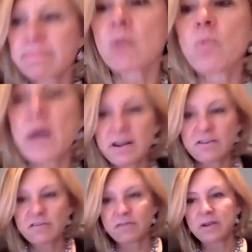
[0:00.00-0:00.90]
way
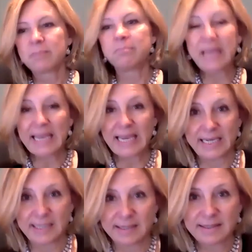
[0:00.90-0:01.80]
of
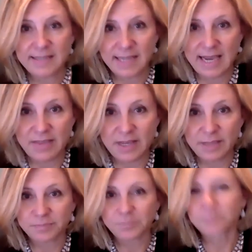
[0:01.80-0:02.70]
being together.
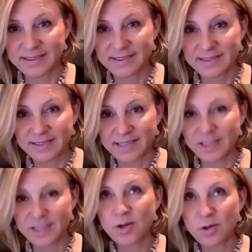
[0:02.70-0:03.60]
And
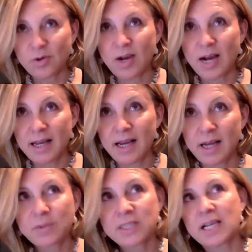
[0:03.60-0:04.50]
so I
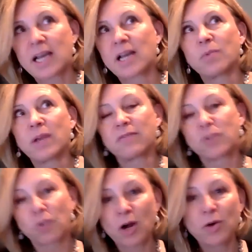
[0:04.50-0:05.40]
would say we have
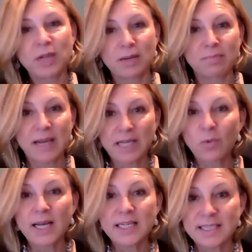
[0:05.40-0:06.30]
grown in many
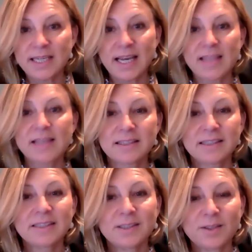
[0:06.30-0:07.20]
ways together.
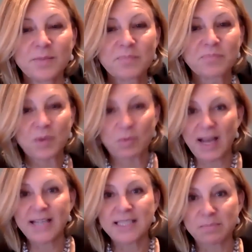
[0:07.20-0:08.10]
We've
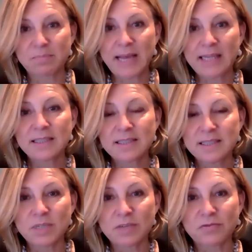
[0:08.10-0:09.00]
had some battles,
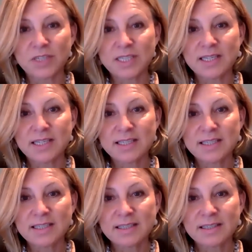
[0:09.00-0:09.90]
some
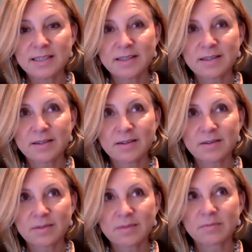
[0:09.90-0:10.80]
differences,
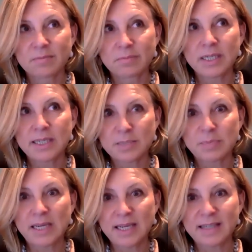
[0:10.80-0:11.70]
but it's
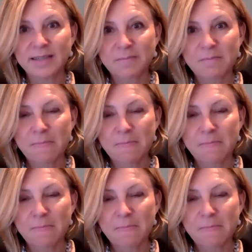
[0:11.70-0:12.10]
been